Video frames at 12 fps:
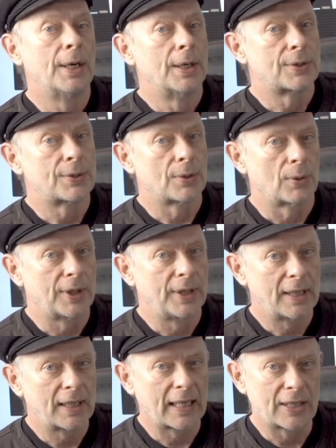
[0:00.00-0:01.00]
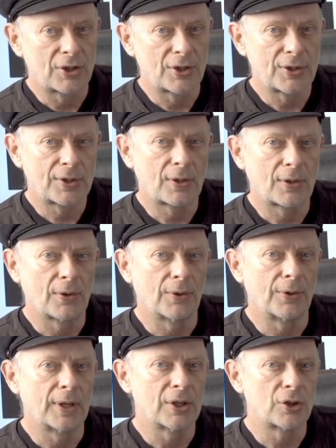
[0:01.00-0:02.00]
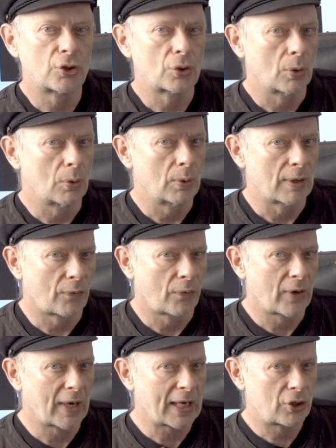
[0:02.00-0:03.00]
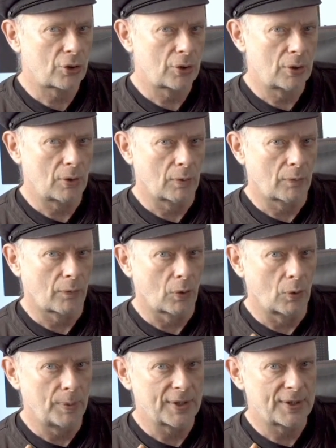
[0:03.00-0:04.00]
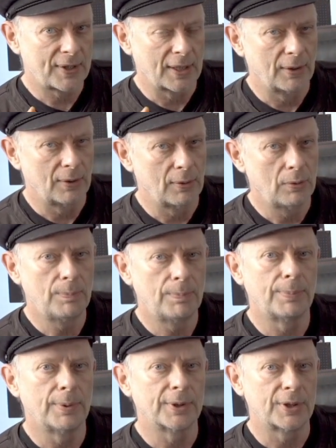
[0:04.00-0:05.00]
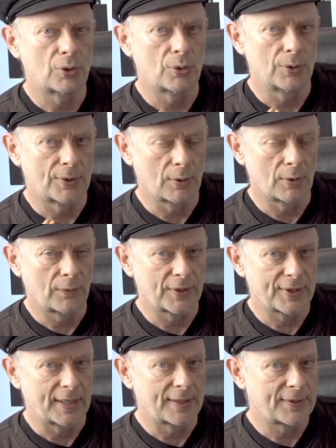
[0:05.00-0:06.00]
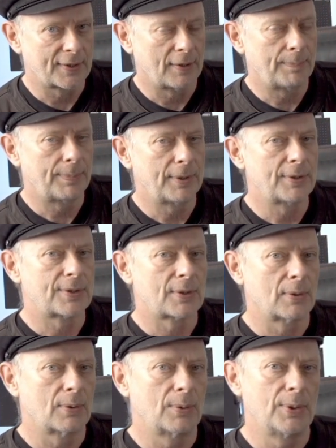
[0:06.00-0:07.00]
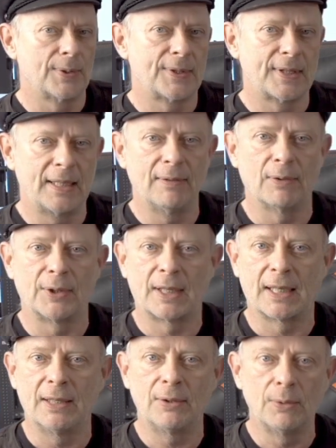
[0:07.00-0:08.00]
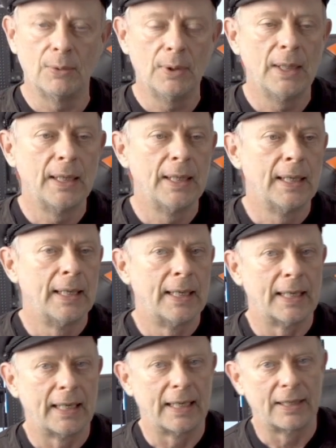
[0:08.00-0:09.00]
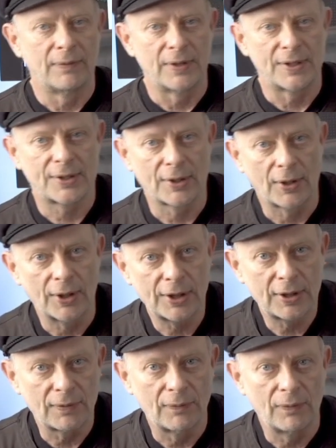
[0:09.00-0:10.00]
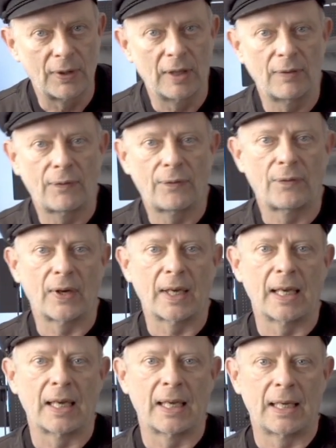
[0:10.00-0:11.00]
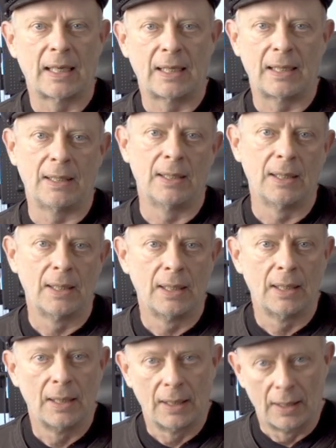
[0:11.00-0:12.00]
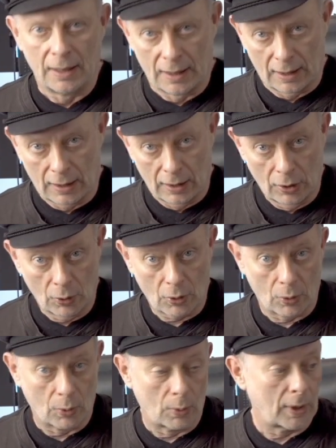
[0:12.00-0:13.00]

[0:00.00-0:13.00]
So here I just gonna show a fraction of OBS can do, but it should serve as an example so you see what it can do. And we start with a logo